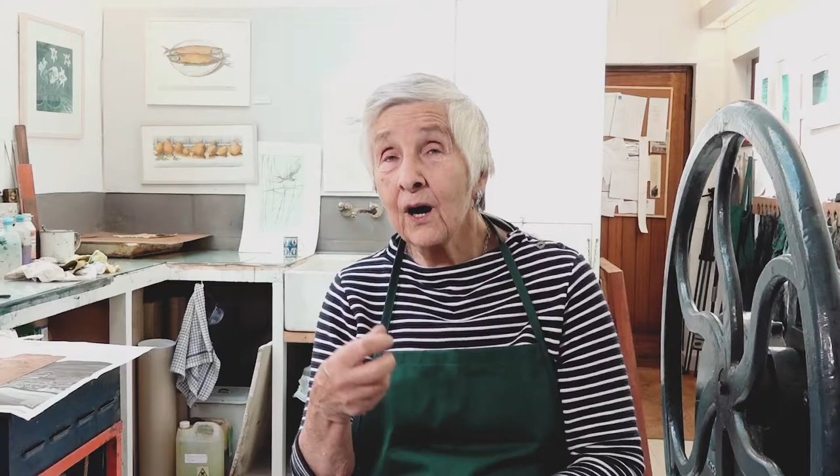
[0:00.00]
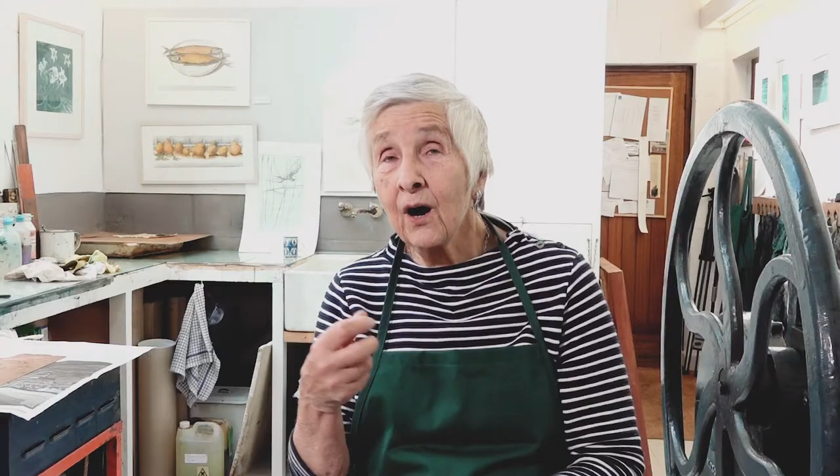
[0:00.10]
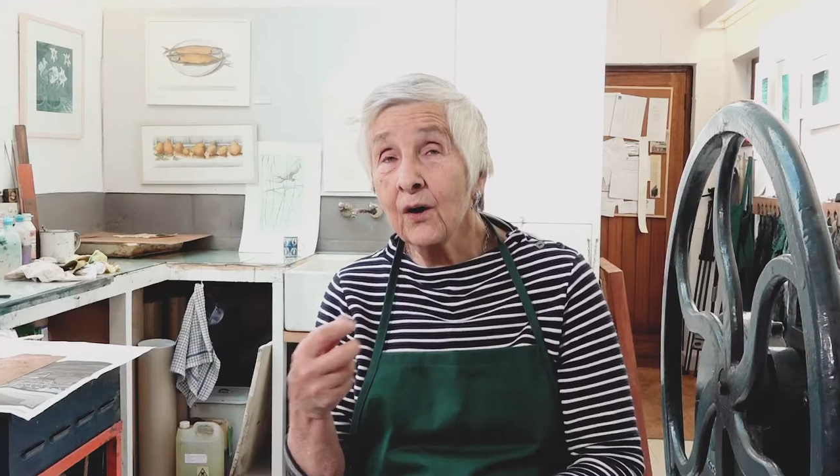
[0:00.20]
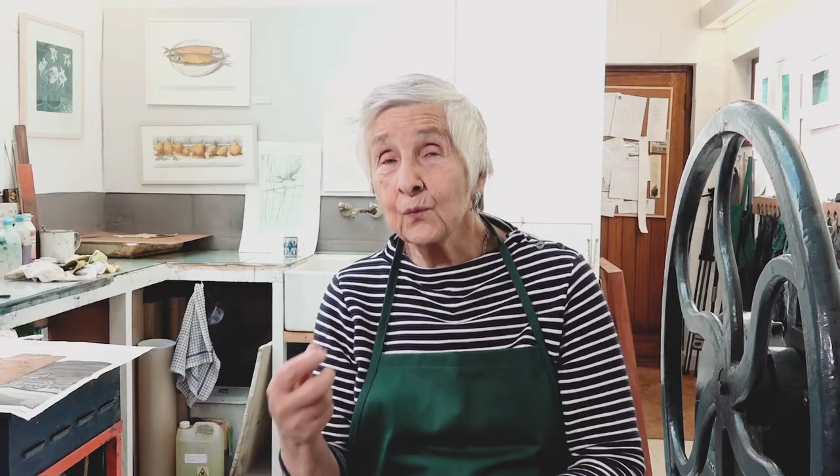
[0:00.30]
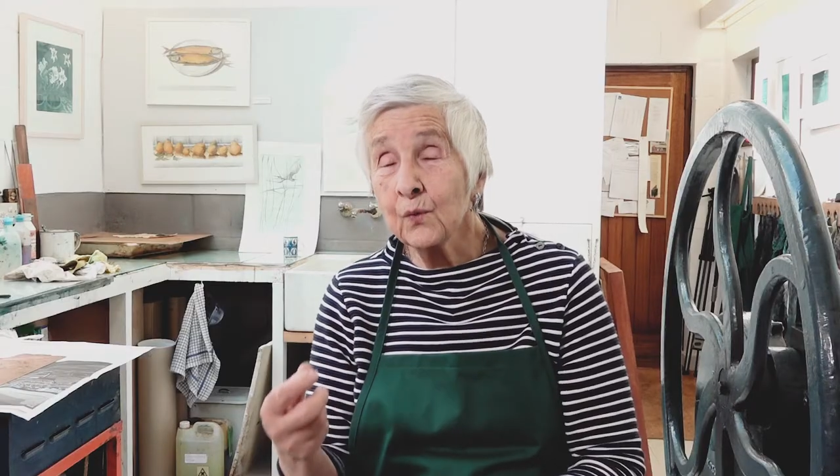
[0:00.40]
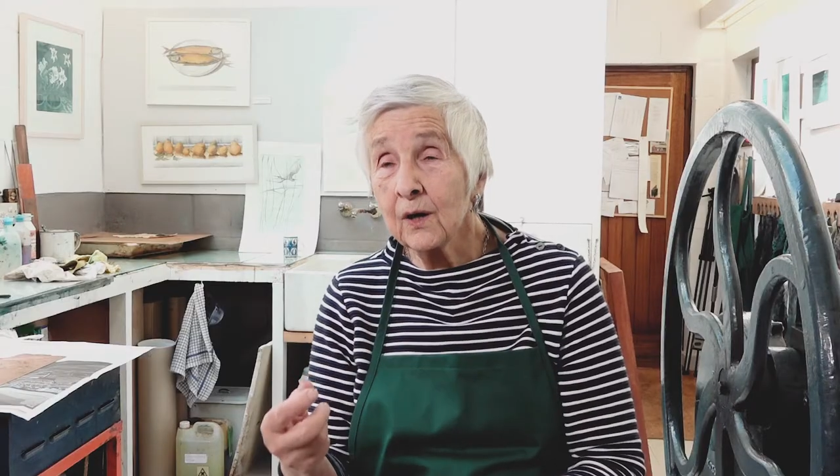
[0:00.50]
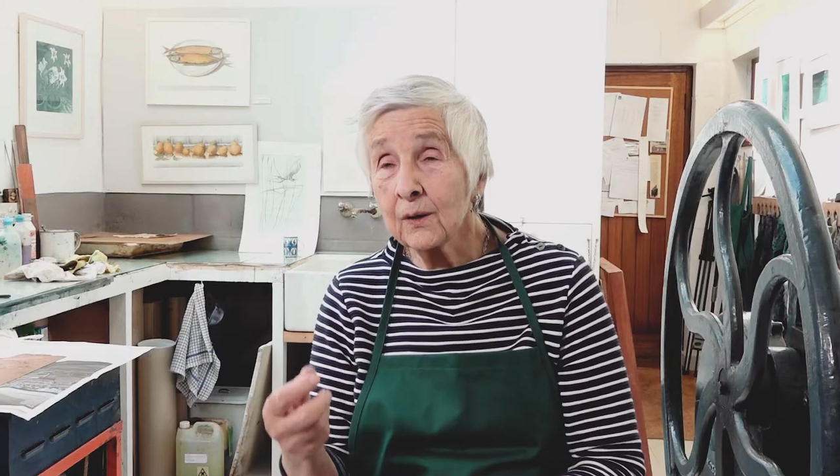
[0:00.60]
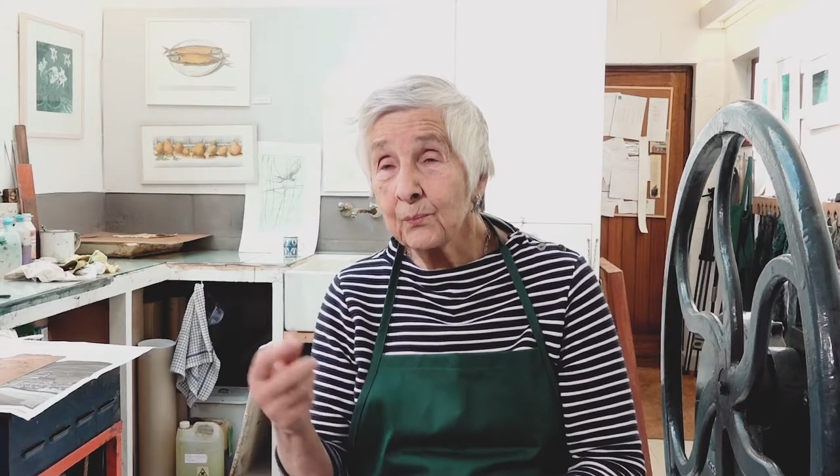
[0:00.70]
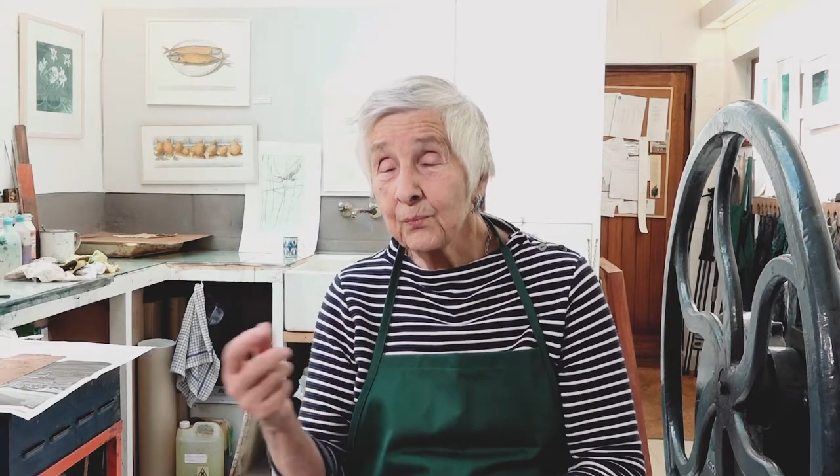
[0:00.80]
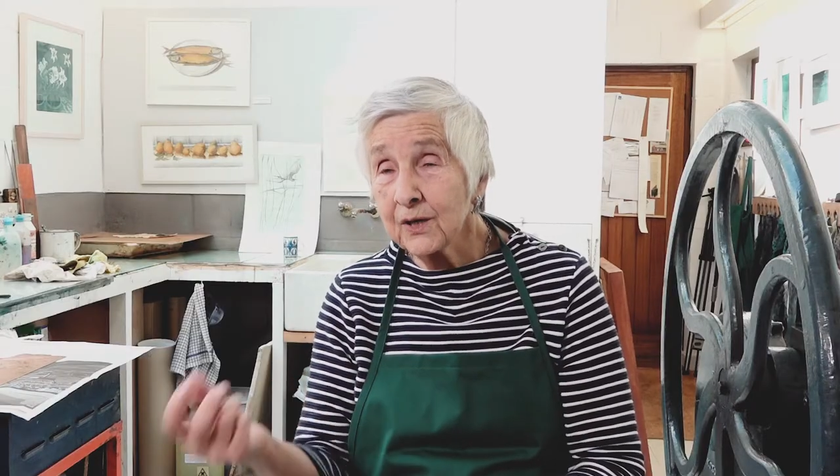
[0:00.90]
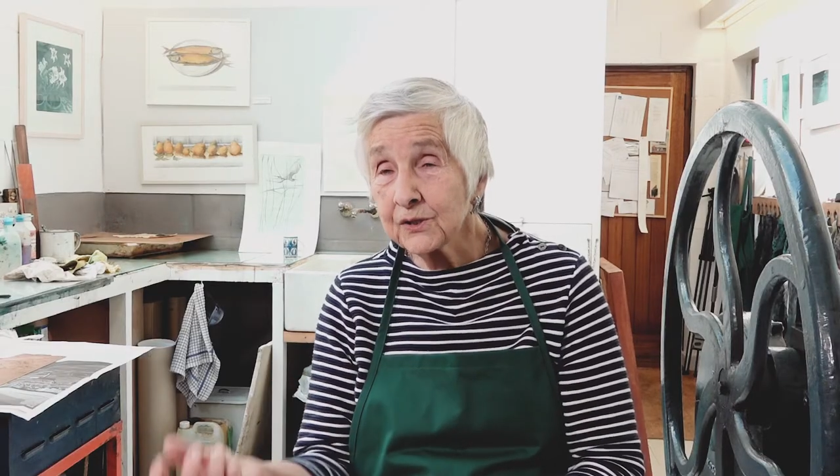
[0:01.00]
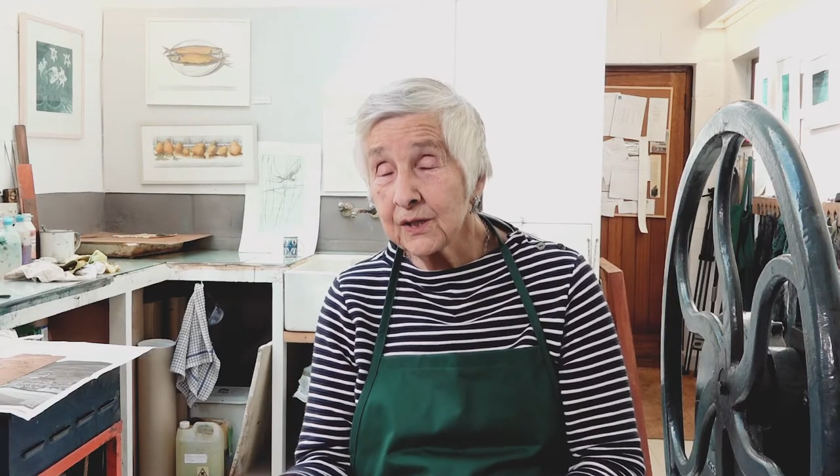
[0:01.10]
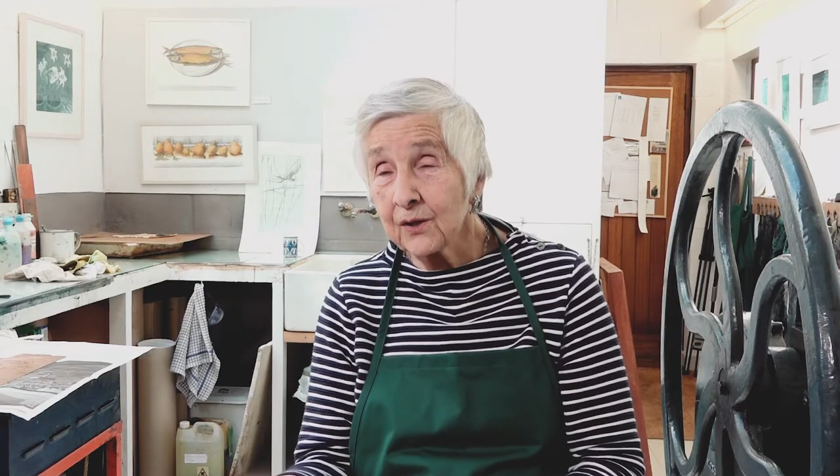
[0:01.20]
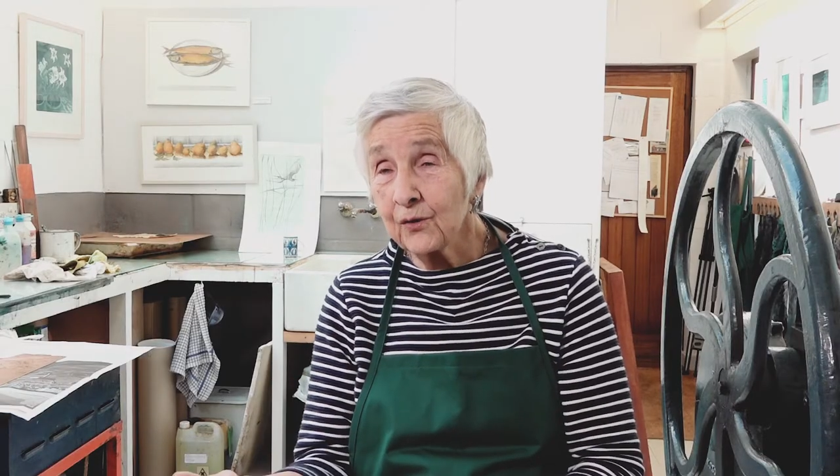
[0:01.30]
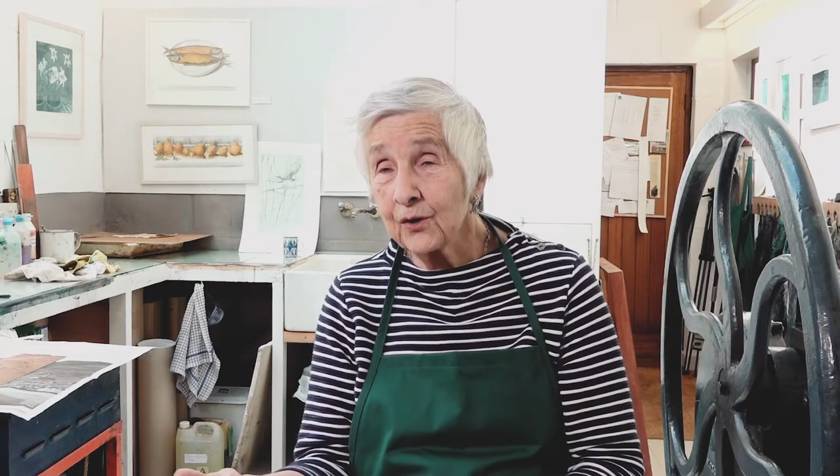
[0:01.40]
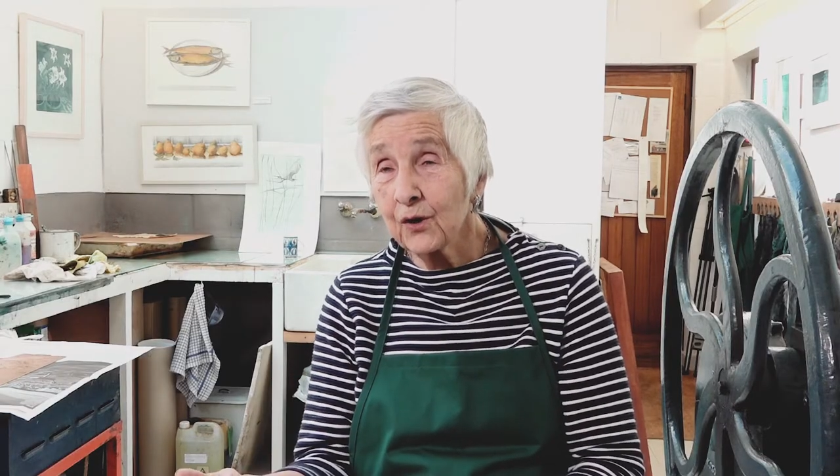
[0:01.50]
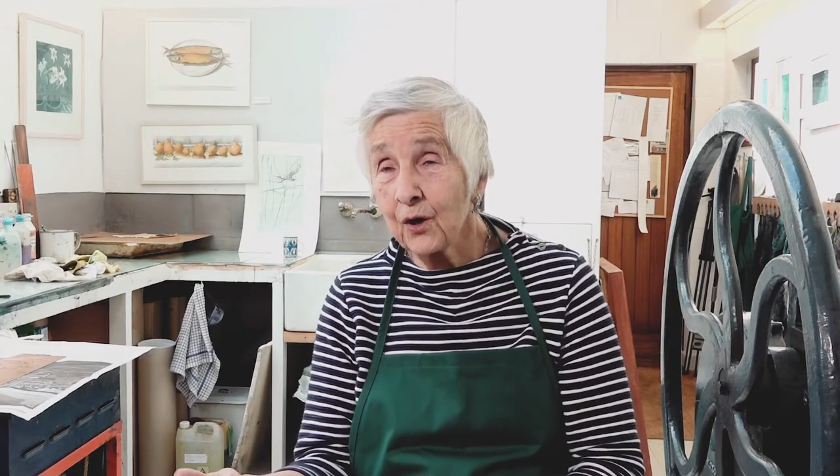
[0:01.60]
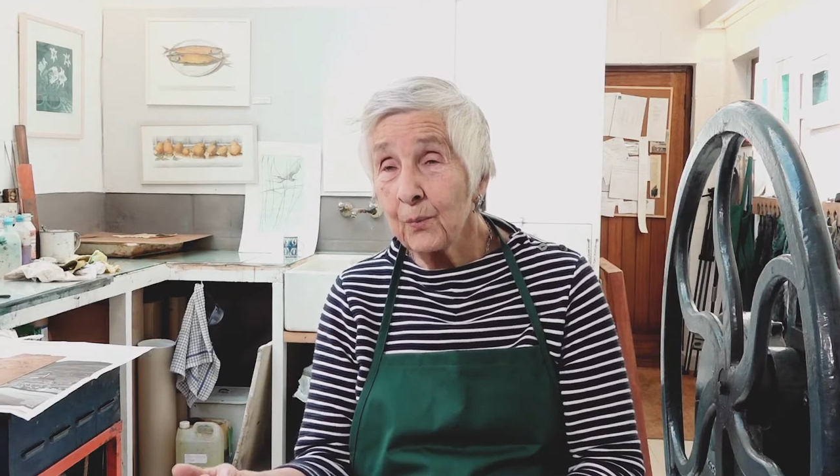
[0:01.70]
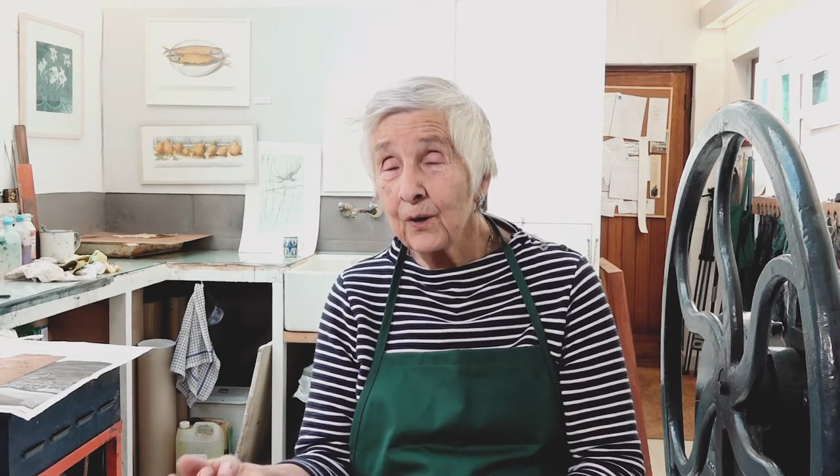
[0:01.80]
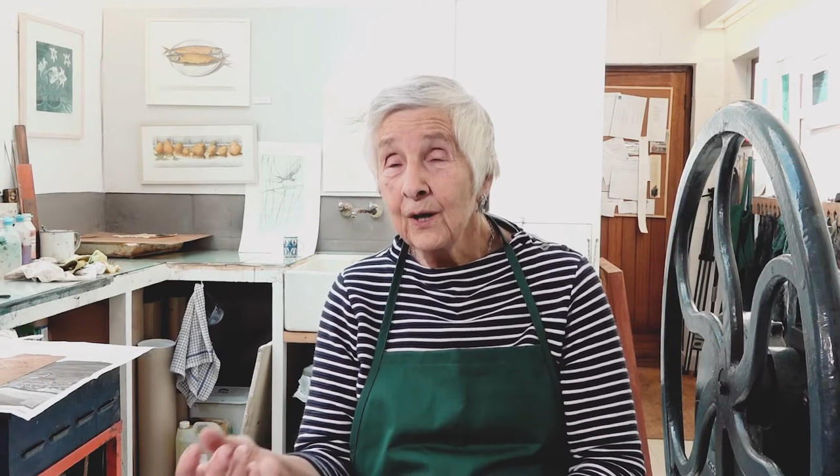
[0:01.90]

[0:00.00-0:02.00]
hard work pressing on the copper?